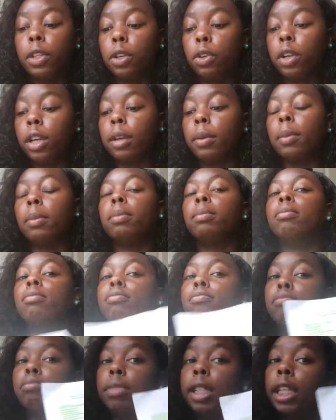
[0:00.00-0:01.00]
to
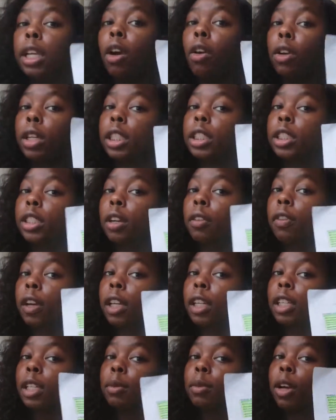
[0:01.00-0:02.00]
be on this
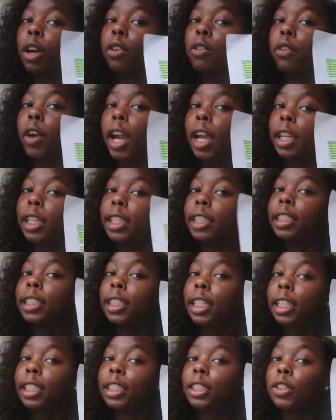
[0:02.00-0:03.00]
curriculum correctly,
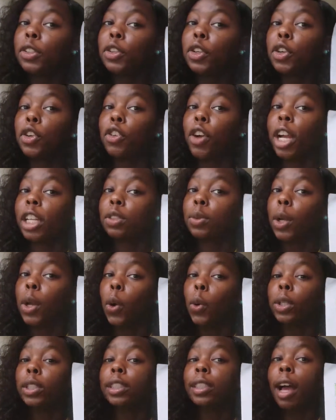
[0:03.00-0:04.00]
sis, so that you can graduate
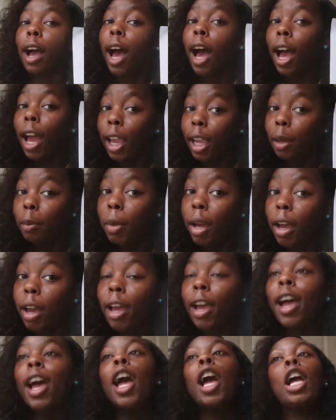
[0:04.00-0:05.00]
on time,
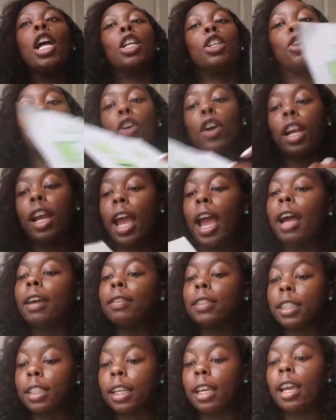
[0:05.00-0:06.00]
you're going to
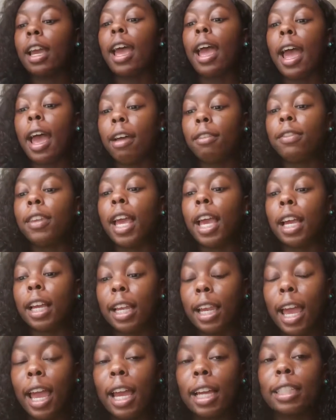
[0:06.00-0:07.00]
have to have that
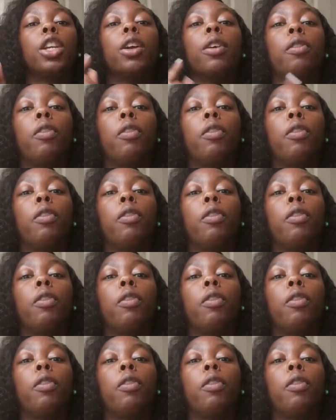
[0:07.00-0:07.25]
class.